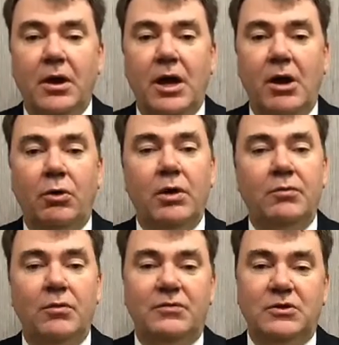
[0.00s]

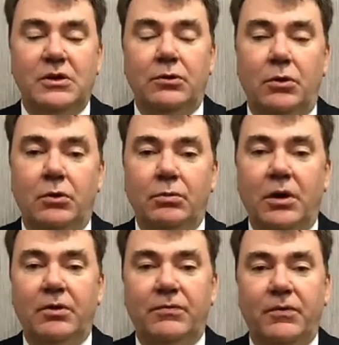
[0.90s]
However, if it's either owned
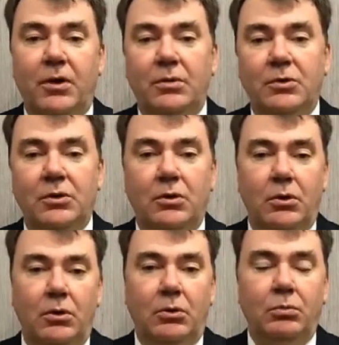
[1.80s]
by the farmer
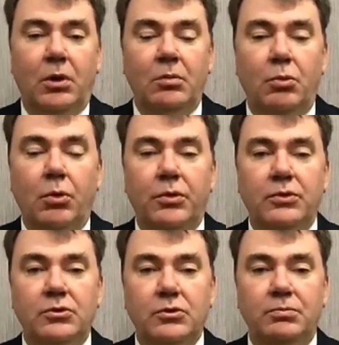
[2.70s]
or owned by more
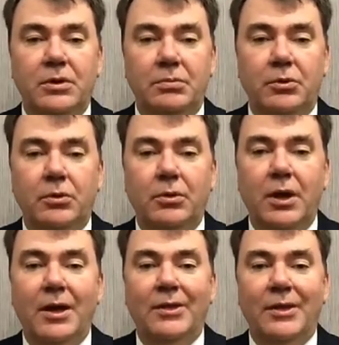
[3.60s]
than two people,
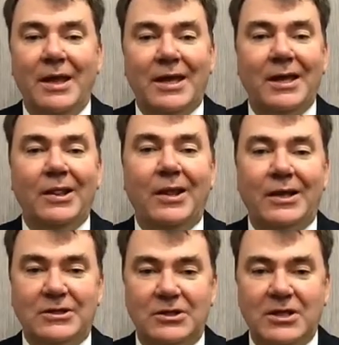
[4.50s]
they can
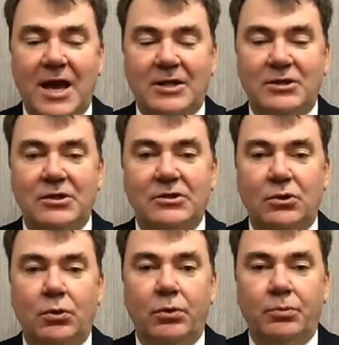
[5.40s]
elect to tax it as
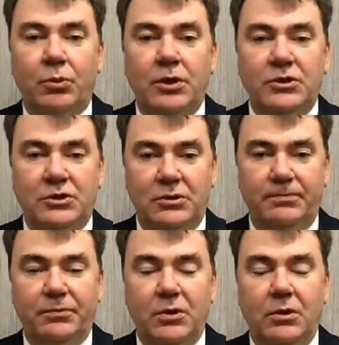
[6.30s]
a corporation,
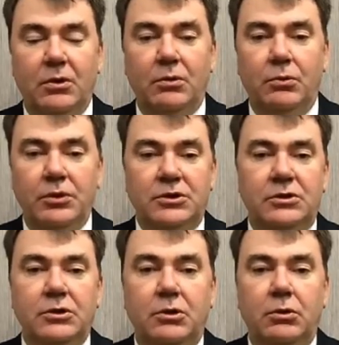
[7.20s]

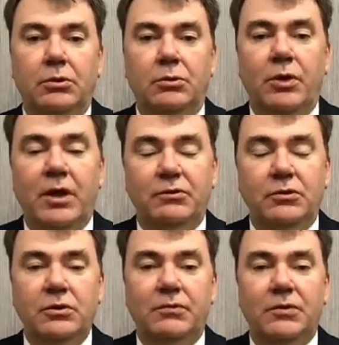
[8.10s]
which, you know, we have
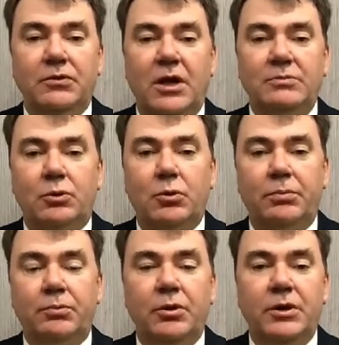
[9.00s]
two different types of
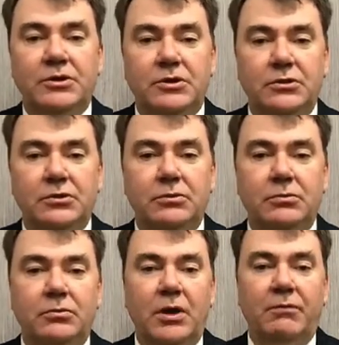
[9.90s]
corporations.
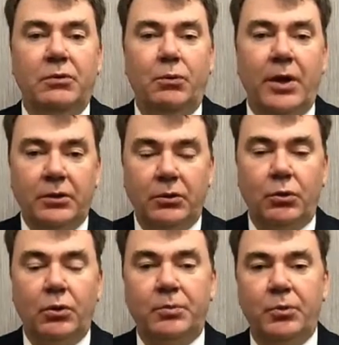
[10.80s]
We have the regular
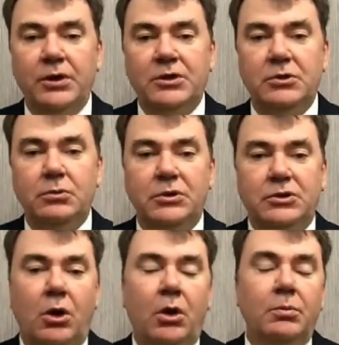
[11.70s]
corporation,
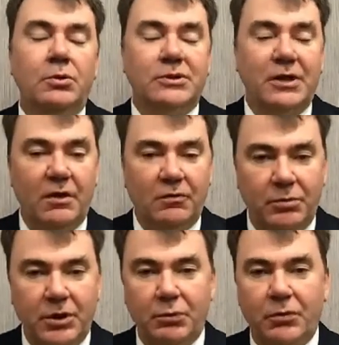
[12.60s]
which almost
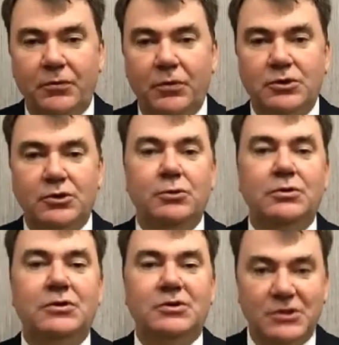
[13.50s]
everybody refers to
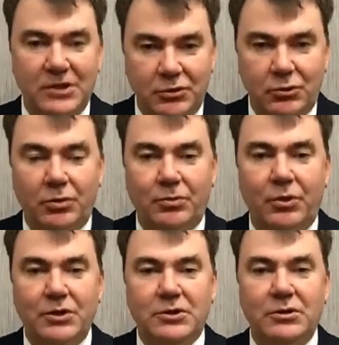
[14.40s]
as a C
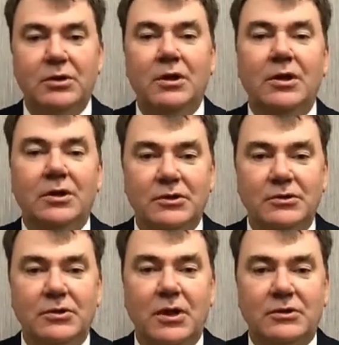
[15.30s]
corporation,
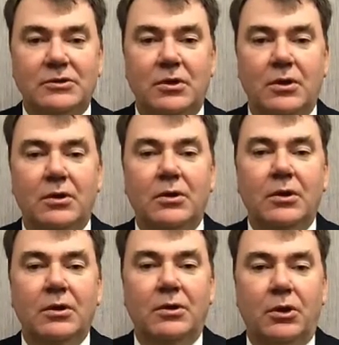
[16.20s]
because that's the
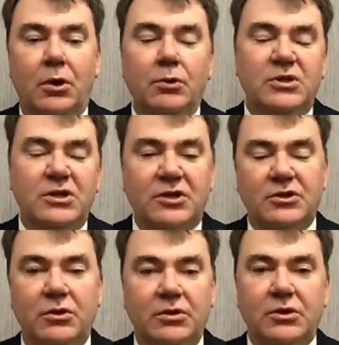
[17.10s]
code
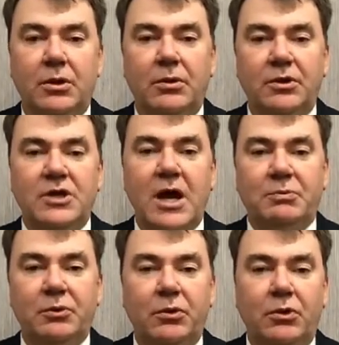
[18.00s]
section, the
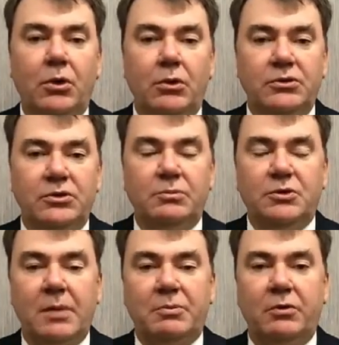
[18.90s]
chapter of the code,
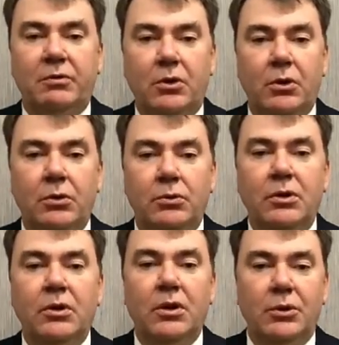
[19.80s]
subchapter of the
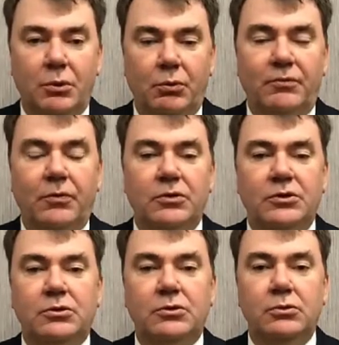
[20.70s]
code that
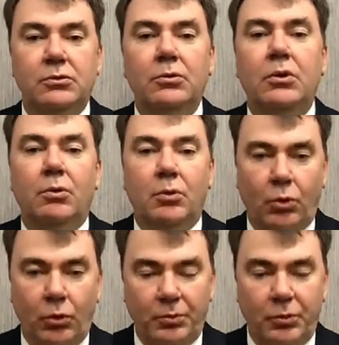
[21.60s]
refers to
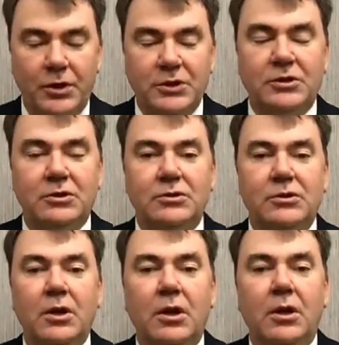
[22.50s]

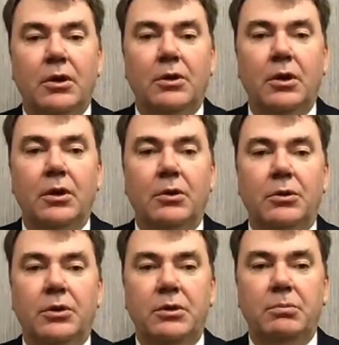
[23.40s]
corporations.
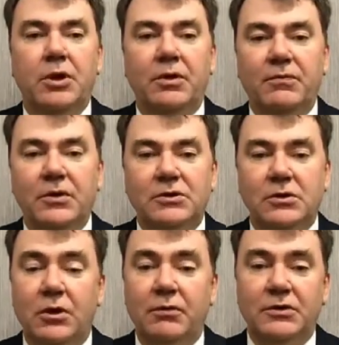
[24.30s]
The benefits
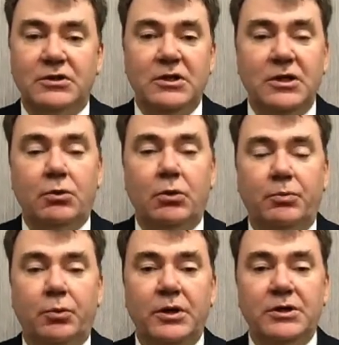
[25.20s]
of a C
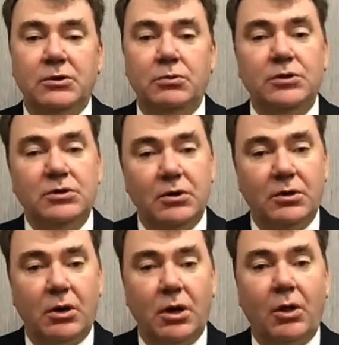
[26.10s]
corporation, which
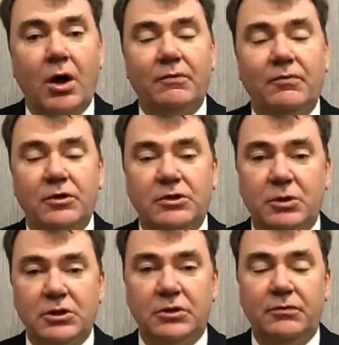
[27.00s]
are a lot,
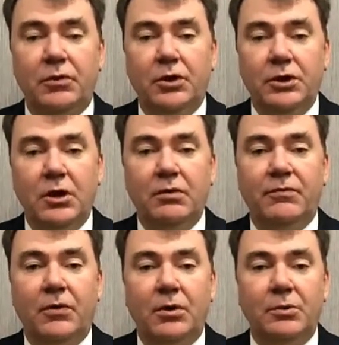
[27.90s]
especially for a young
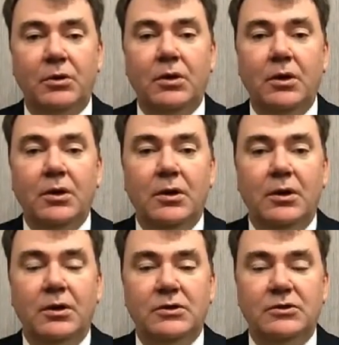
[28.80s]
farmer,
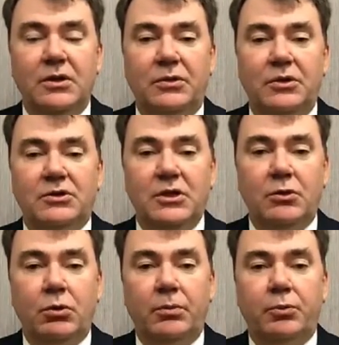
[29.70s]
is that the C
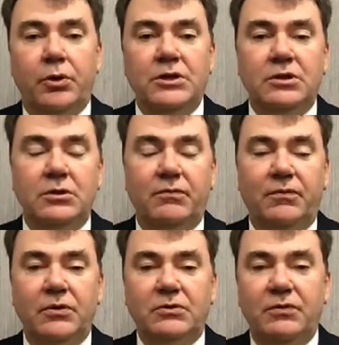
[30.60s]
corporation, the
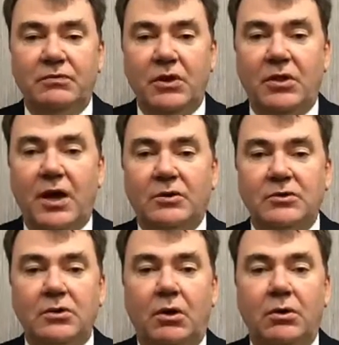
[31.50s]
first
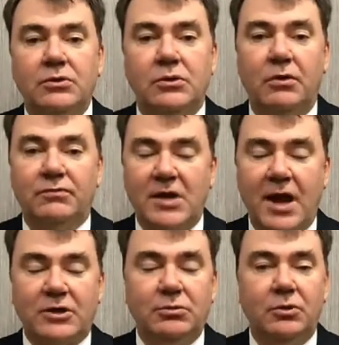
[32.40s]
$50,000 of
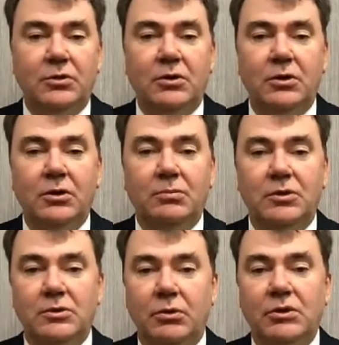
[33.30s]
taxable income
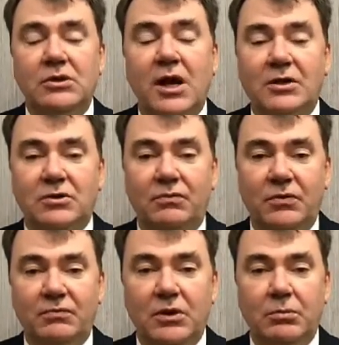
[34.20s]
is only taxed at
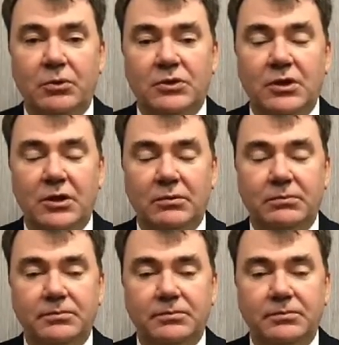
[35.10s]
15%.